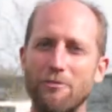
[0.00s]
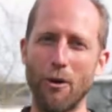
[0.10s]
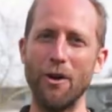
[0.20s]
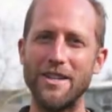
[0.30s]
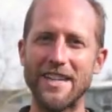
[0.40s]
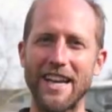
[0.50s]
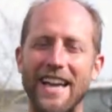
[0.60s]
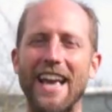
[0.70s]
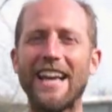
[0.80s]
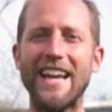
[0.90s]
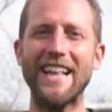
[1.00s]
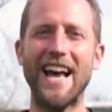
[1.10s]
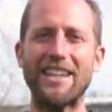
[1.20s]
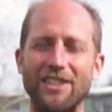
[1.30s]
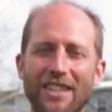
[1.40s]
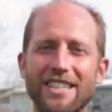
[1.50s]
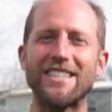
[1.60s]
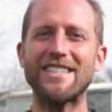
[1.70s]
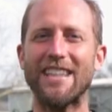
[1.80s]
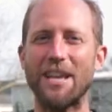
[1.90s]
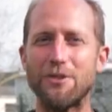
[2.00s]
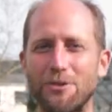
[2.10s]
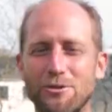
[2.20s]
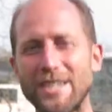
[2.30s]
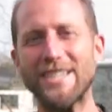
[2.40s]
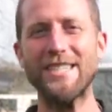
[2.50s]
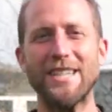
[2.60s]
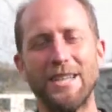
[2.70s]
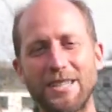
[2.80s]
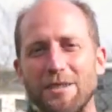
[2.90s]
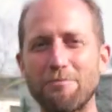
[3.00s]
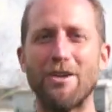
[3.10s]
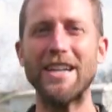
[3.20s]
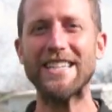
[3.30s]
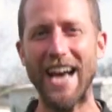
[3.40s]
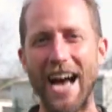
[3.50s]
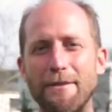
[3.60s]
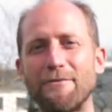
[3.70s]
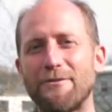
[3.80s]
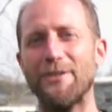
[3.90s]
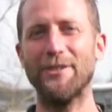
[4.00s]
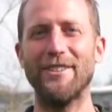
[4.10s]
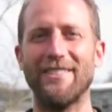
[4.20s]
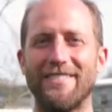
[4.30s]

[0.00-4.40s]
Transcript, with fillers: foraging and getting that delicious and nutritious springtime food.